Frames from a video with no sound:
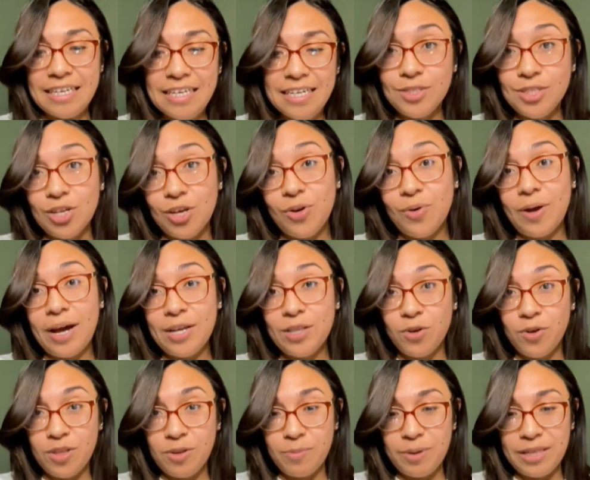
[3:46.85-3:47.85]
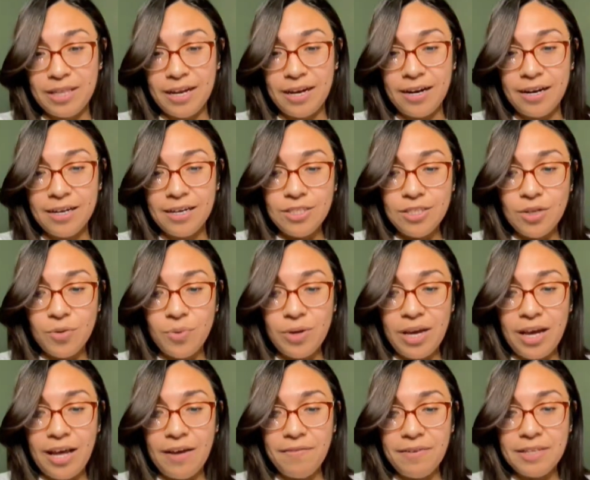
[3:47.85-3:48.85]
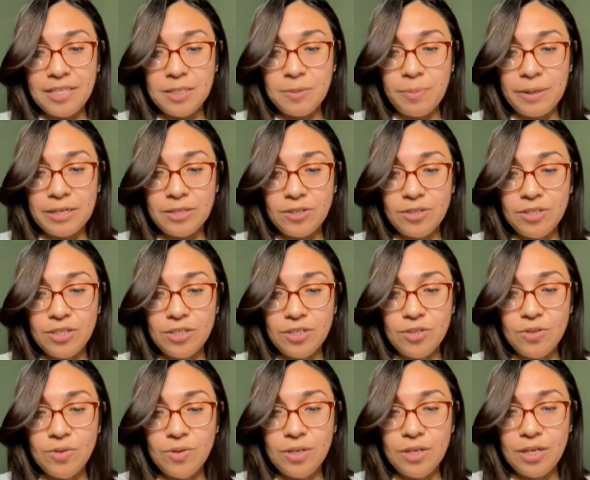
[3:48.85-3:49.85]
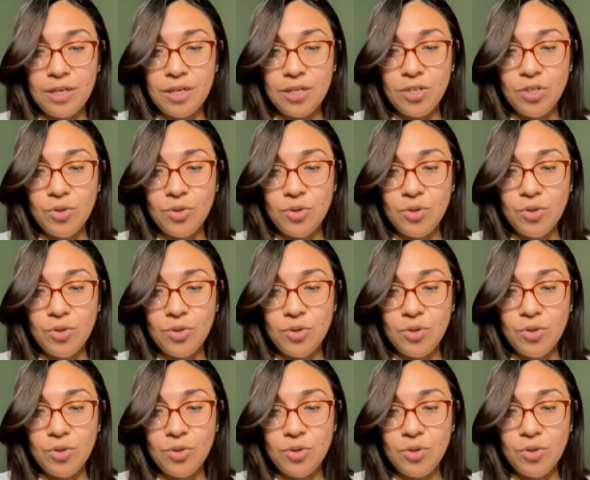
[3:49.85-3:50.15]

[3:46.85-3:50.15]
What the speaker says: So I throw them in there. So we have Inspector Tezuka,